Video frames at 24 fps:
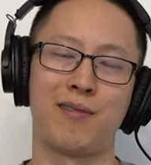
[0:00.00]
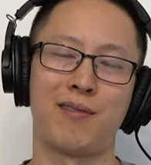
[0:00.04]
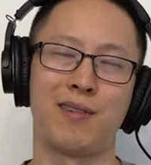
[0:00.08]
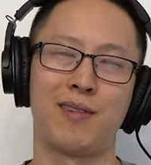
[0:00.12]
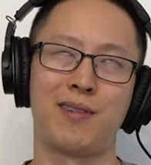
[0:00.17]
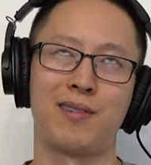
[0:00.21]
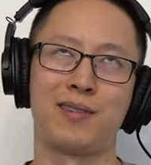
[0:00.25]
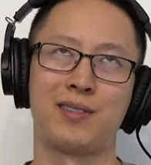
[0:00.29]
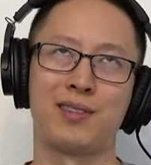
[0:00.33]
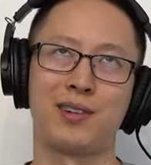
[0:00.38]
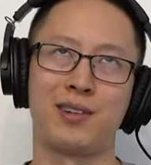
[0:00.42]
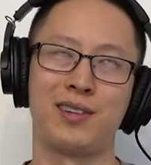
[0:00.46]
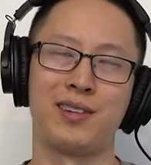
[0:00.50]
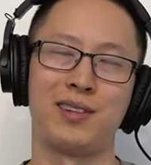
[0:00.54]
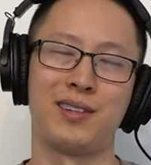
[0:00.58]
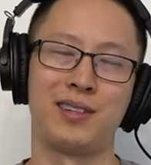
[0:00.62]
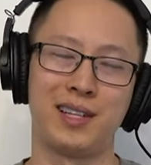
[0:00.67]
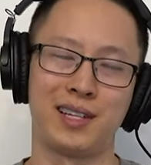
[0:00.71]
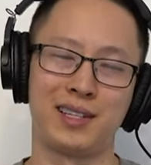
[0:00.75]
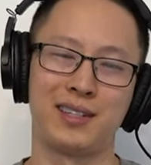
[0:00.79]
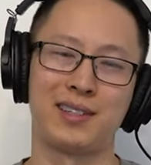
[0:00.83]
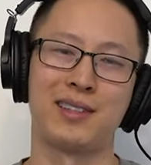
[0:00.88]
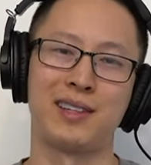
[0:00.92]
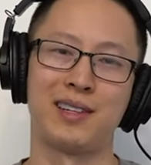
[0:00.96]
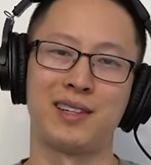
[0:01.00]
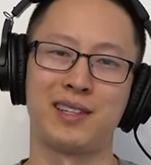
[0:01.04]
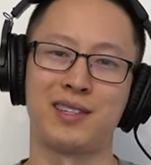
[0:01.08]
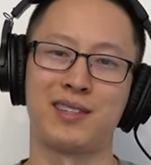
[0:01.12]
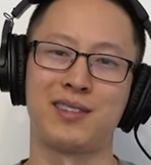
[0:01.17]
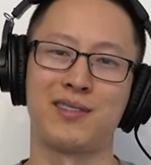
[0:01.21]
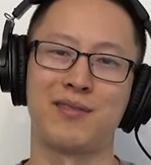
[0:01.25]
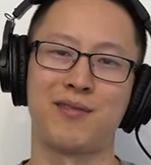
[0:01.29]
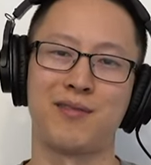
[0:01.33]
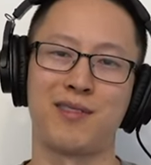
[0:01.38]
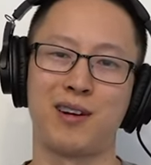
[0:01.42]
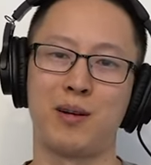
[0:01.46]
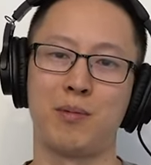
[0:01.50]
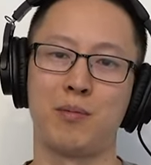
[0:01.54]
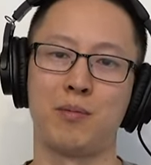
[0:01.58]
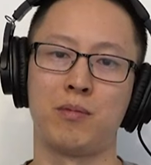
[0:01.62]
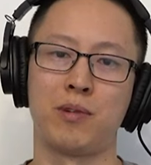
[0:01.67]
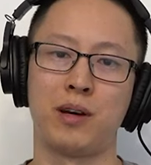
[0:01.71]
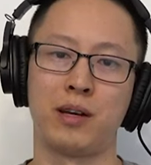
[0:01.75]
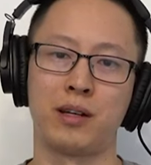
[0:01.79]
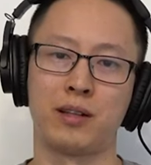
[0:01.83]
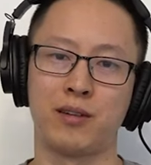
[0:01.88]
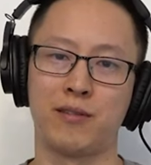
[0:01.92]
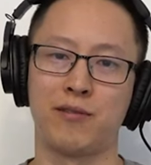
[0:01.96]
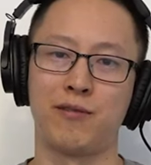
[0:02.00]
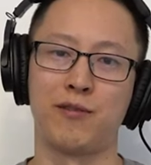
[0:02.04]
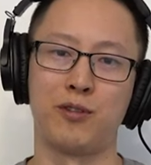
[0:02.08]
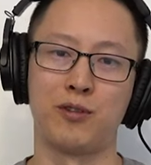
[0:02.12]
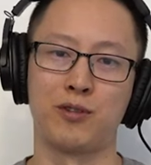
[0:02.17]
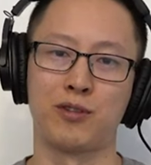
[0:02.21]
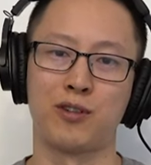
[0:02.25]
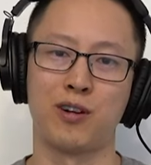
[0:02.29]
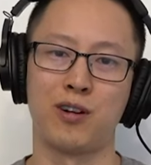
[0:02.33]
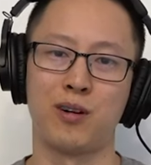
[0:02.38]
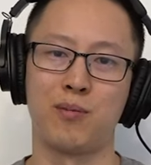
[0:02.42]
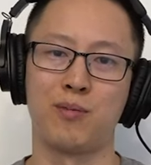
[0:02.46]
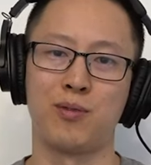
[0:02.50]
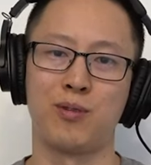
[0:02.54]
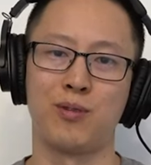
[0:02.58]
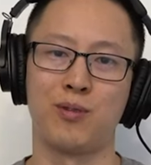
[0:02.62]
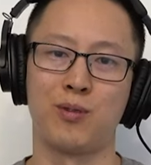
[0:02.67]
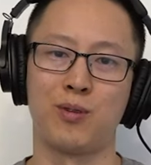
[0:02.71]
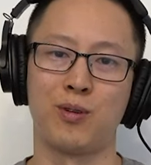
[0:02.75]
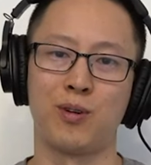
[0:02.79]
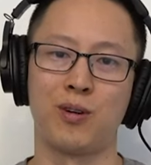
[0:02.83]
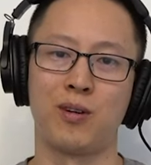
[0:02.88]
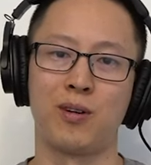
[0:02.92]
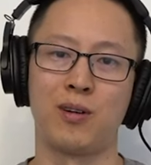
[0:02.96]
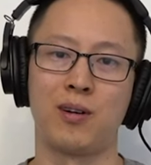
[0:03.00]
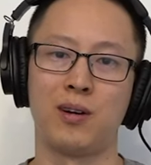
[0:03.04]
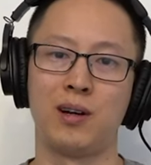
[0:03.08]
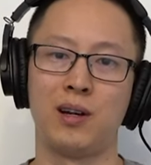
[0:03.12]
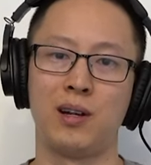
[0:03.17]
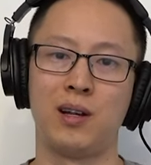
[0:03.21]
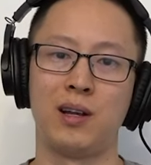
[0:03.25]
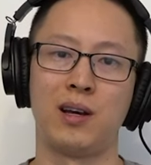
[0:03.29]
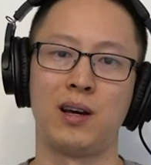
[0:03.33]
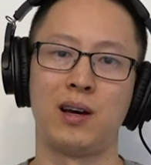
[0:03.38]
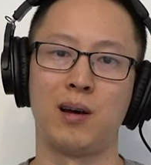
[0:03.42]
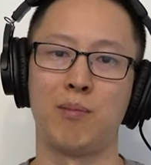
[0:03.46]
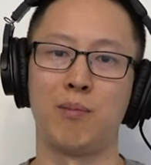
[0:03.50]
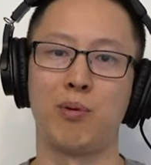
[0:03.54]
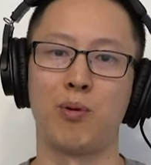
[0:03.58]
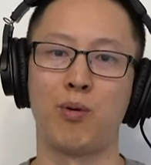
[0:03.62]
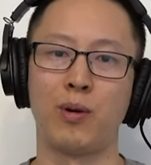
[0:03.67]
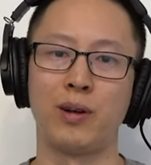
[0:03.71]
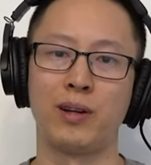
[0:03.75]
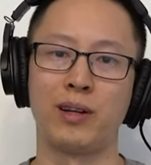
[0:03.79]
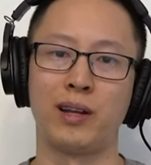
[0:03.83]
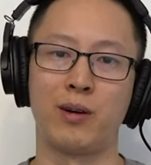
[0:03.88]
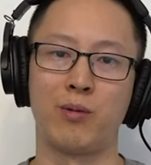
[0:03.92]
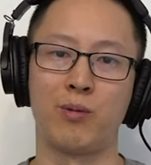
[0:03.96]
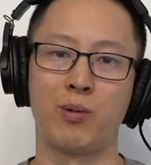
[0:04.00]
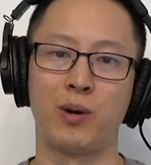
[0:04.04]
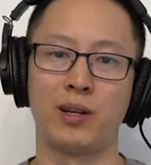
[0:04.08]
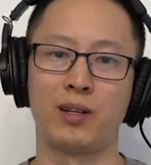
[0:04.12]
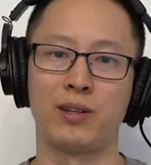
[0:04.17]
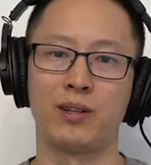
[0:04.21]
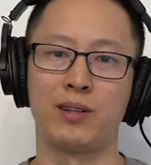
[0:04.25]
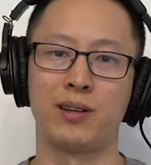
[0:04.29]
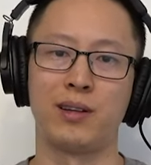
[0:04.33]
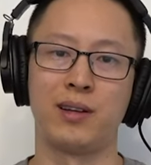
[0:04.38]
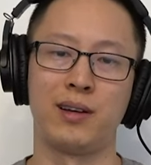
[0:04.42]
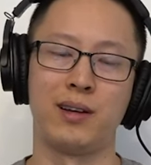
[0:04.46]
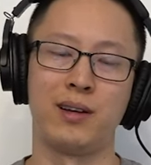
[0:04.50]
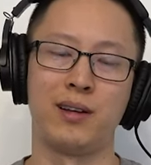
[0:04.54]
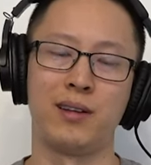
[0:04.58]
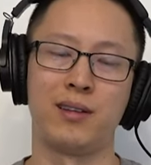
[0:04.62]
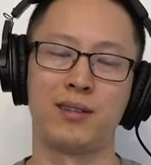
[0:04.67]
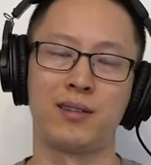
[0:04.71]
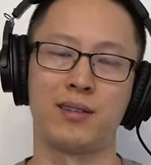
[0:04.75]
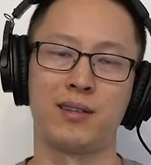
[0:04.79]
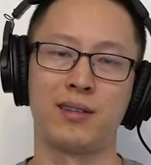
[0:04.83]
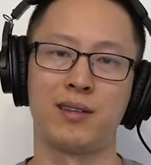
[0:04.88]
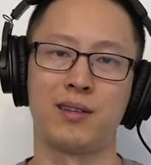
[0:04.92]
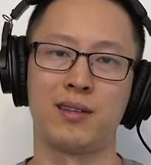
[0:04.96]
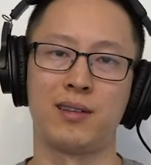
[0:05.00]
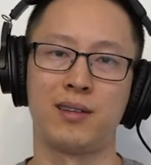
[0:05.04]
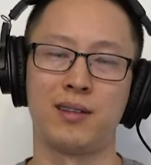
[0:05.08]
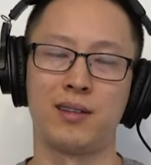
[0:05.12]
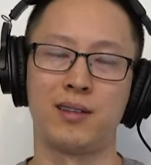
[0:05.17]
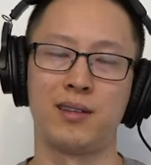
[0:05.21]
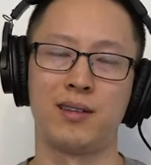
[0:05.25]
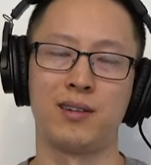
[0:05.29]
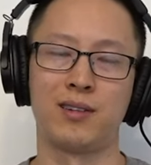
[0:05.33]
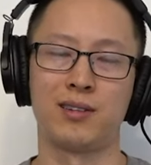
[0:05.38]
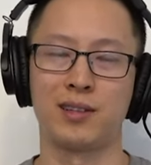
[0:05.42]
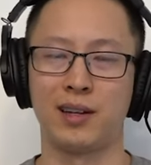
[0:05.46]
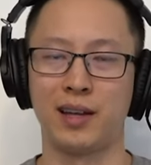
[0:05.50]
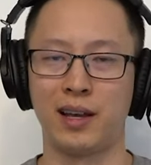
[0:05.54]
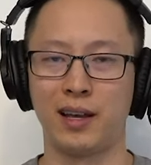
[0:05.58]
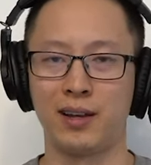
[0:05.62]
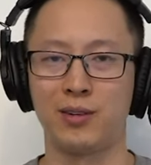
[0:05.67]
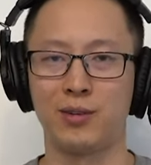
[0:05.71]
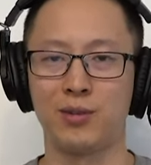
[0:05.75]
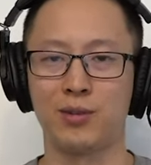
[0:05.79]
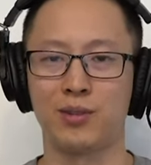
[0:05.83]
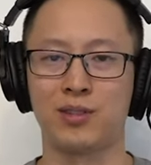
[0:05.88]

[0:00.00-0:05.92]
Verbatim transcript: certain distance from like a fulcrum or Um, point at which it there's an angle.